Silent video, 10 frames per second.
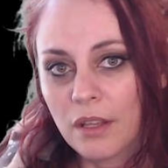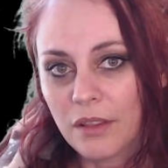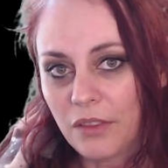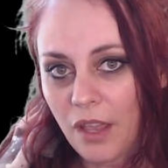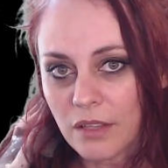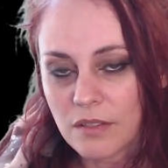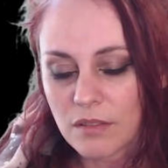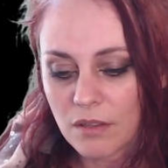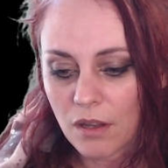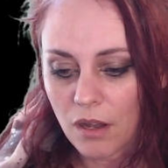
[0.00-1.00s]
that
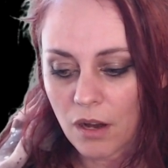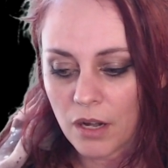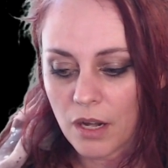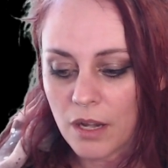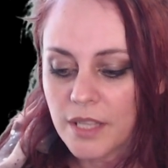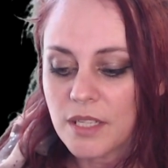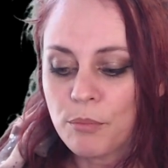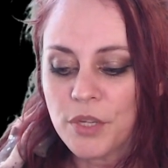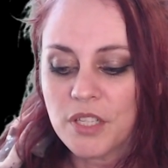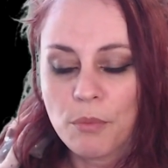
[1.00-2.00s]
are a little
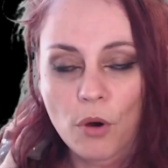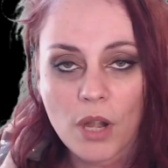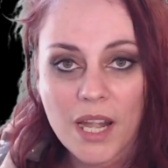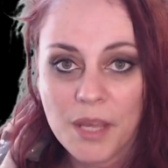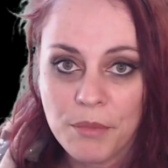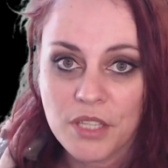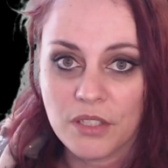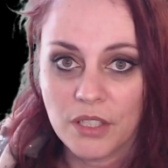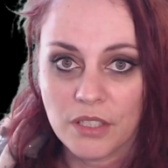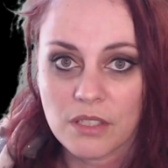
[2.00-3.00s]
bit more limited